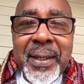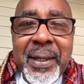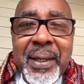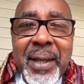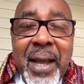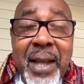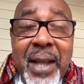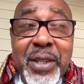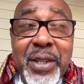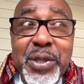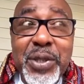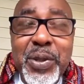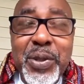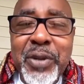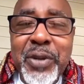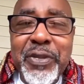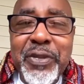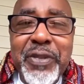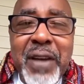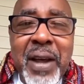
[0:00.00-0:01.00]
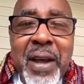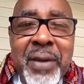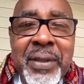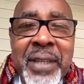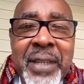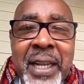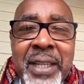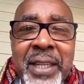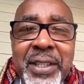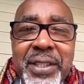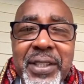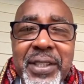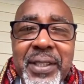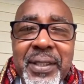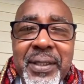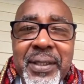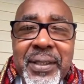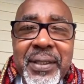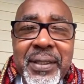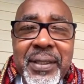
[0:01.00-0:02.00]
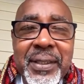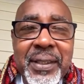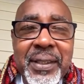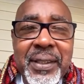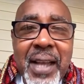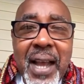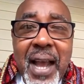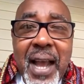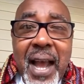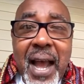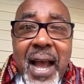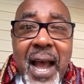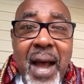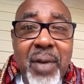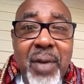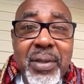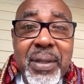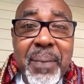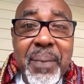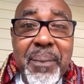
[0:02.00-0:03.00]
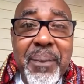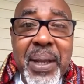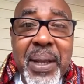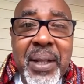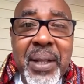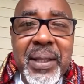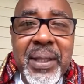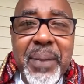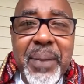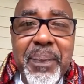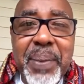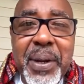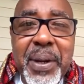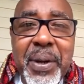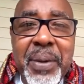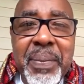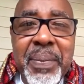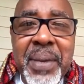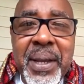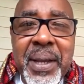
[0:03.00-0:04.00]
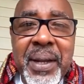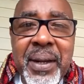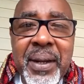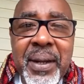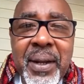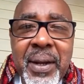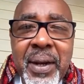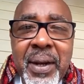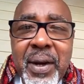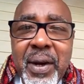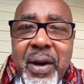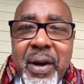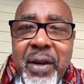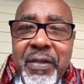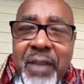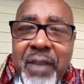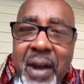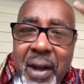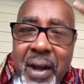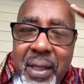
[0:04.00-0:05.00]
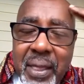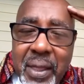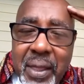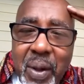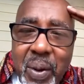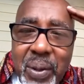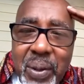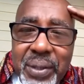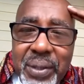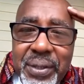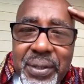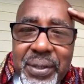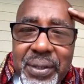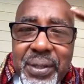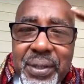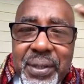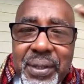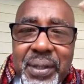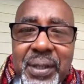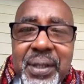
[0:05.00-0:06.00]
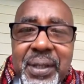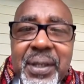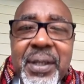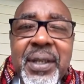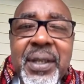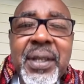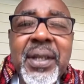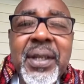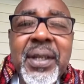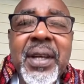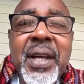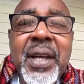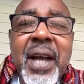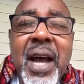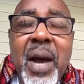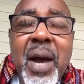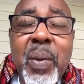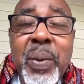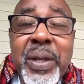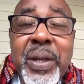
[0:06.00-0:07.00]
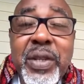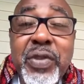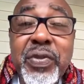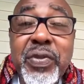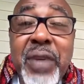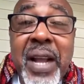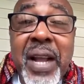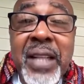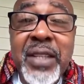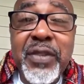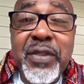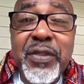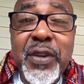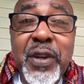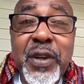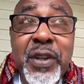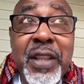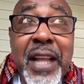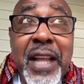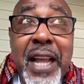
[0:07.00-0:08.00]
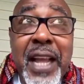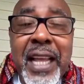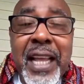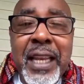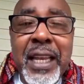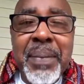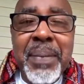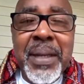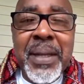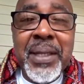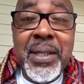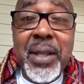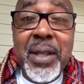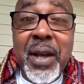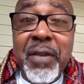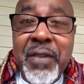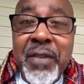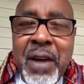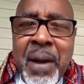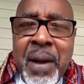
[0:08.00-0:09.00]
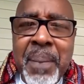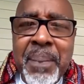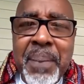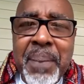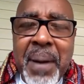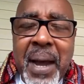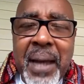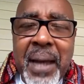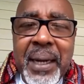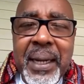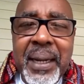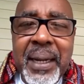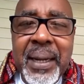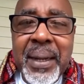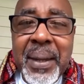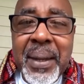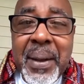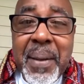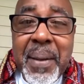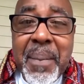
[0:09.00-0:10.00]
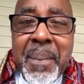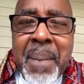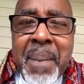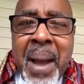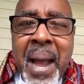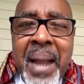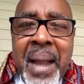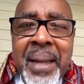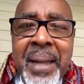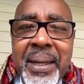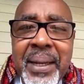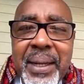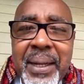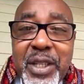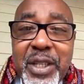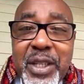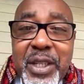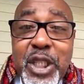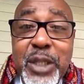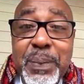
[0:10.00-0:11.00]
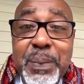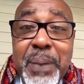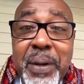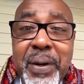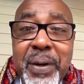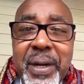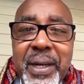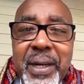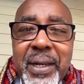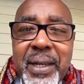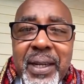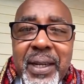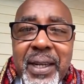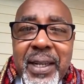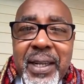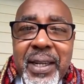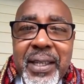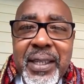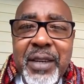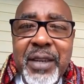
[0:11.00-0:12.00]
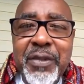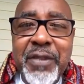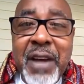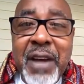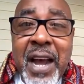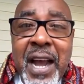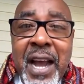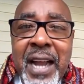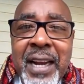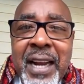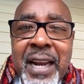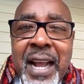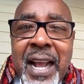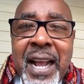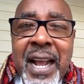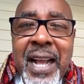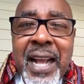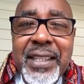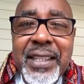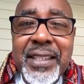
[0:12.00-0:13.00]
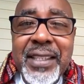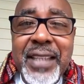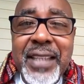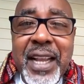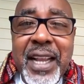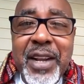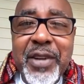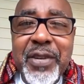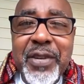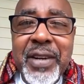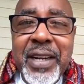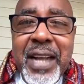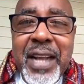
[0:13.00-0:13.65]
A sure foundation. Build a pyramid of our thoughts. How we transfer the elements of our body, mind, spirit, divine, sacred